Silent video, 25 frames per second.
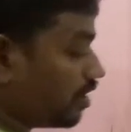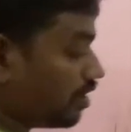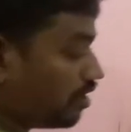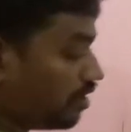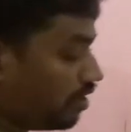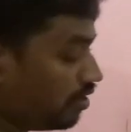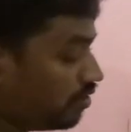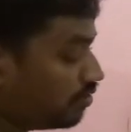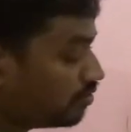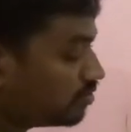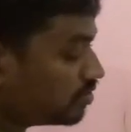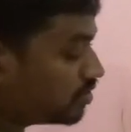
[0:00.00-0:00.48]
I
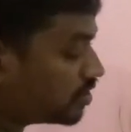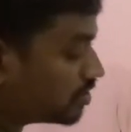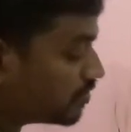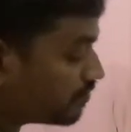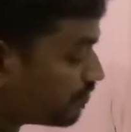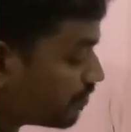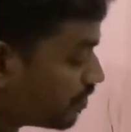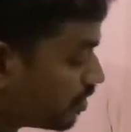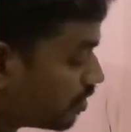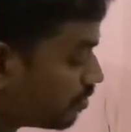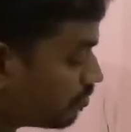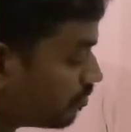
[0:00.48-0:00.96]
can use this
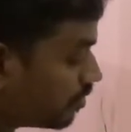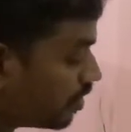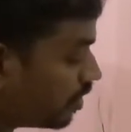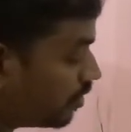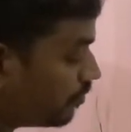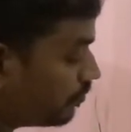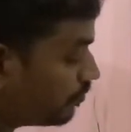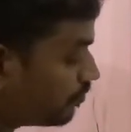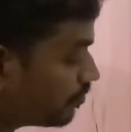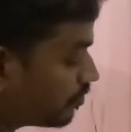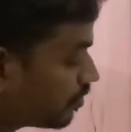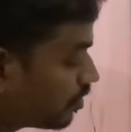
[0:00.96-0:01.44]

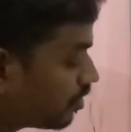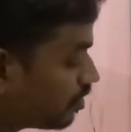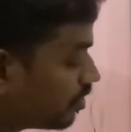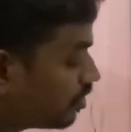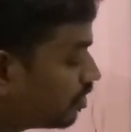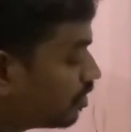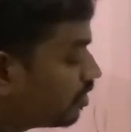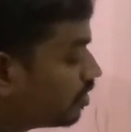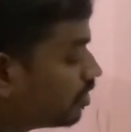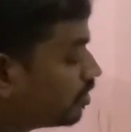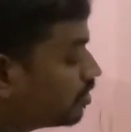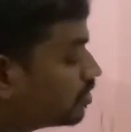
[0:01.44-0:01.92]
formula.
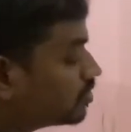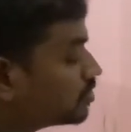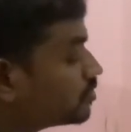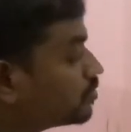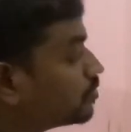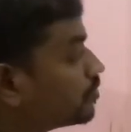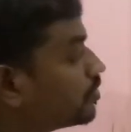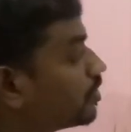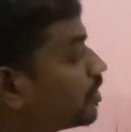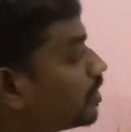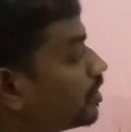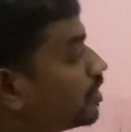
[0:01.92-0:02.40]

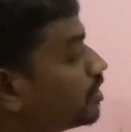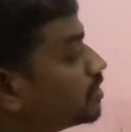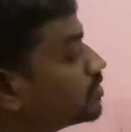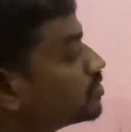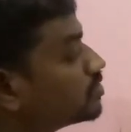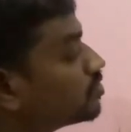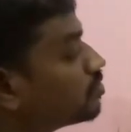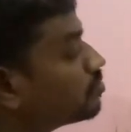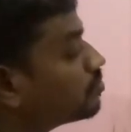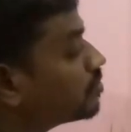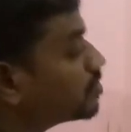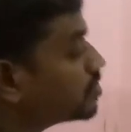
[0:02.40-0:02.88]
So T is
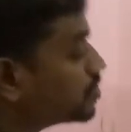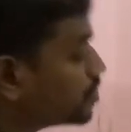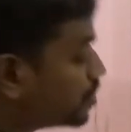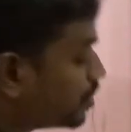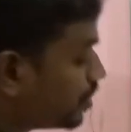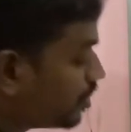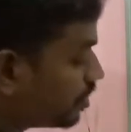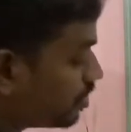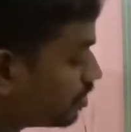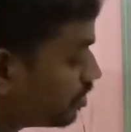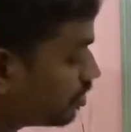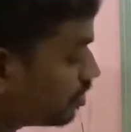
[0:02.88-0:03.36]
how much
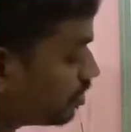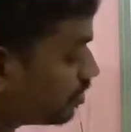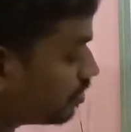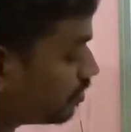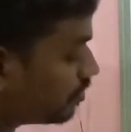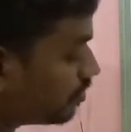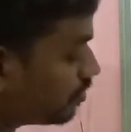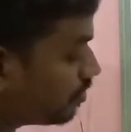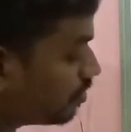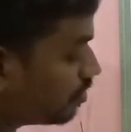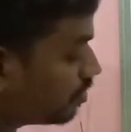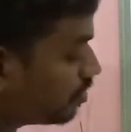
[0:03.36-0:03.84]
here?
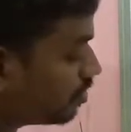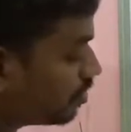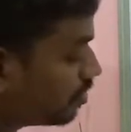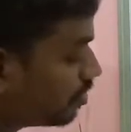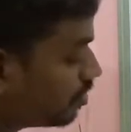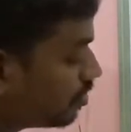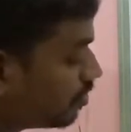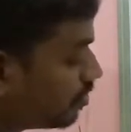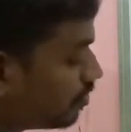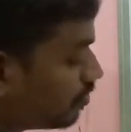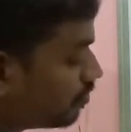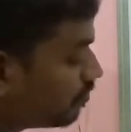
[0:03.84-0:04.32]

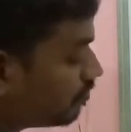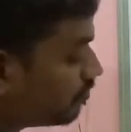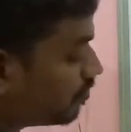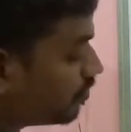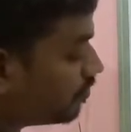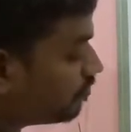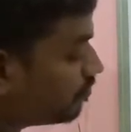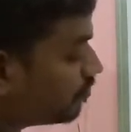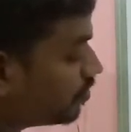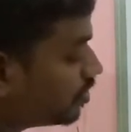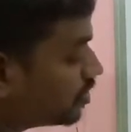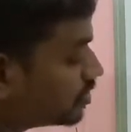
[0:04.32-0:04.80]

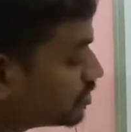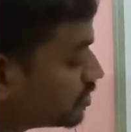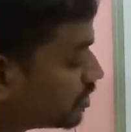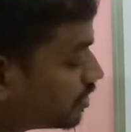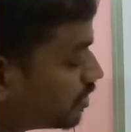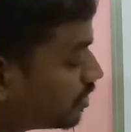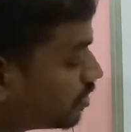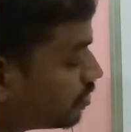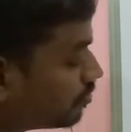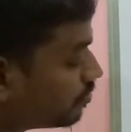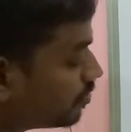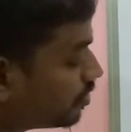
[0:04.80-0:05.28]
15
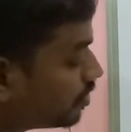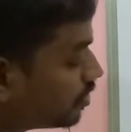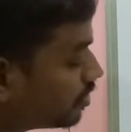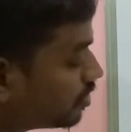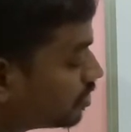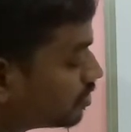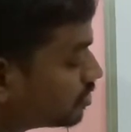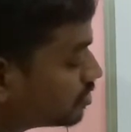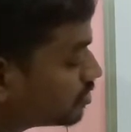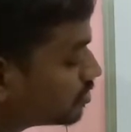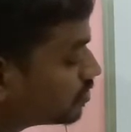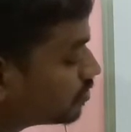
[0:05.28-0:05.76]

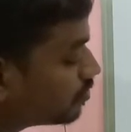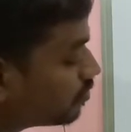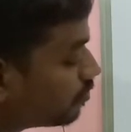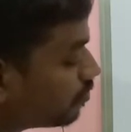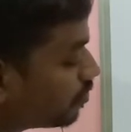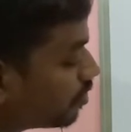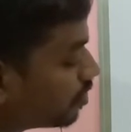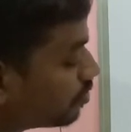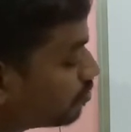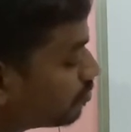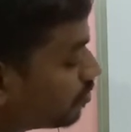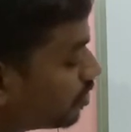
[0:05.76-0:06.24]
centimeters.
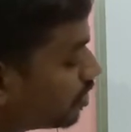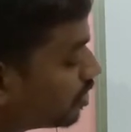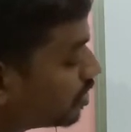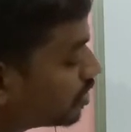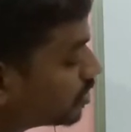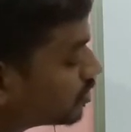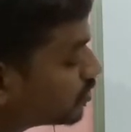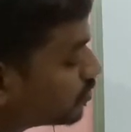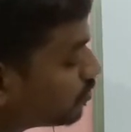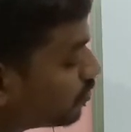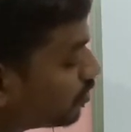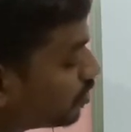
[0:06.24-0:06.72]
1
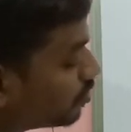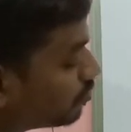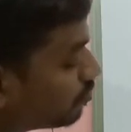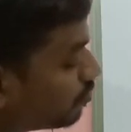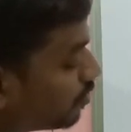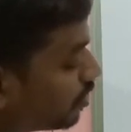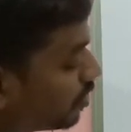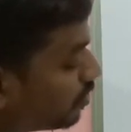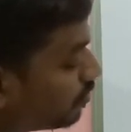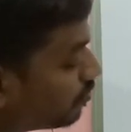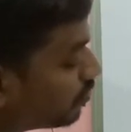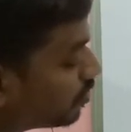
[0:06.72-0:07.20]
minus 1
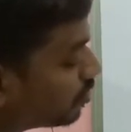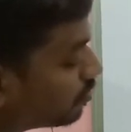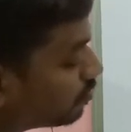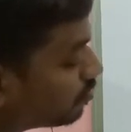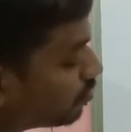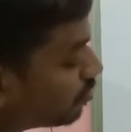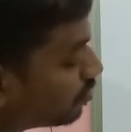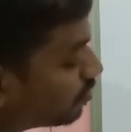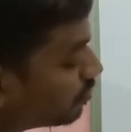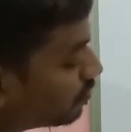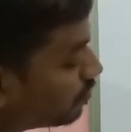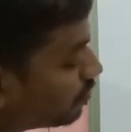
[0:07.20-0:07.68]
by
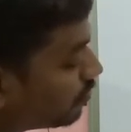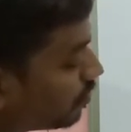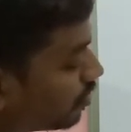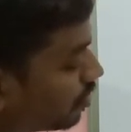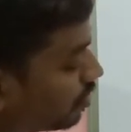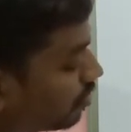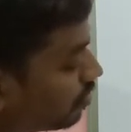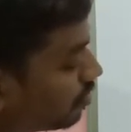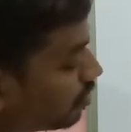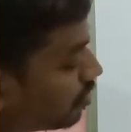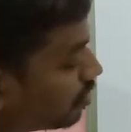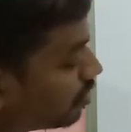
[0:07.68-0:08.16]

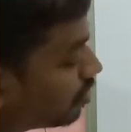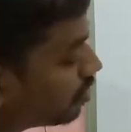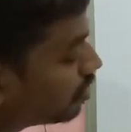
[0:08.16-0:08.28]
1.5.